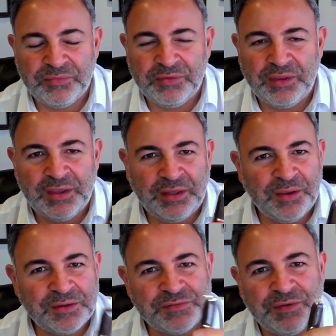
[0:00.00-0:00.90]
it
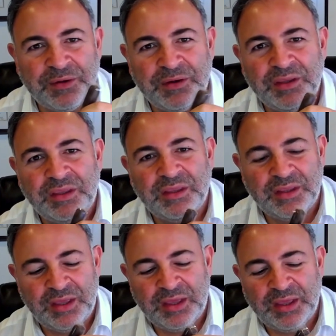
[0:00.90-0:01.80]
goes very
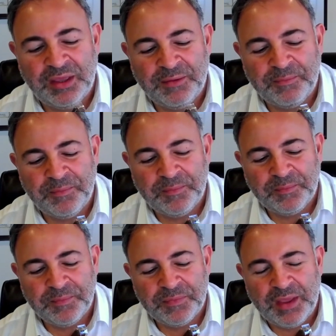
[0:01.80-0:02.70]

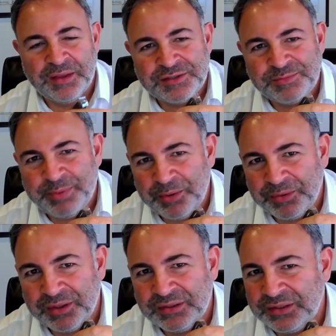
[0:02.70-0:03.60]

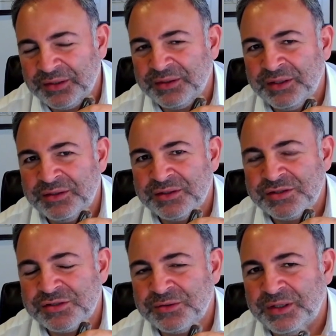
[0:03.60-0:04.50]
unspoken in our
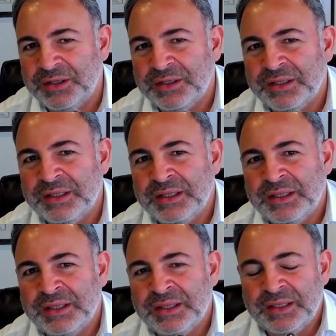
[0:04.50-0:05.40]
industry
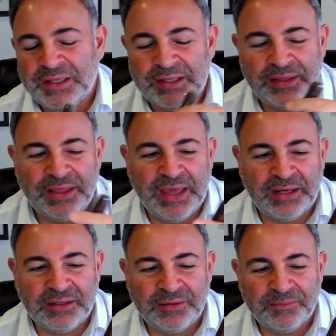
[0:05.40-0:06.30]

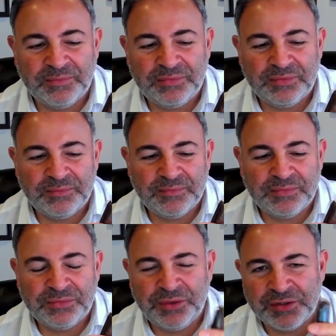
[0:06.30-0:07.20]
that
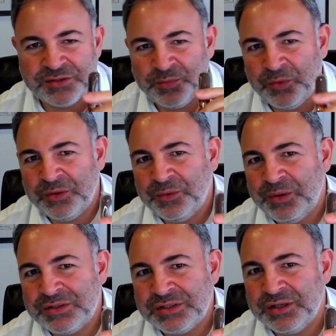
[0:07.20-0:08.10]
there's more to
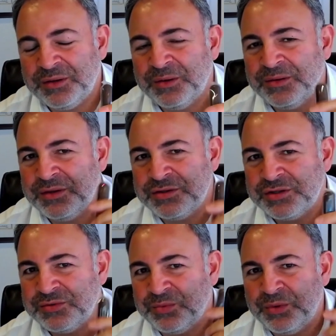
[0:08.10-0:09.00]
a cigar than
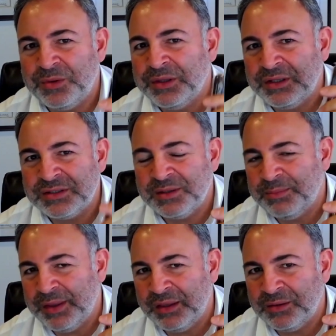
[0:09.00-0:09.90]
just rolling
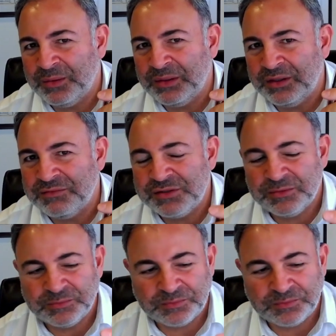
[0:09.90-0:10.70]
tobacco leaves.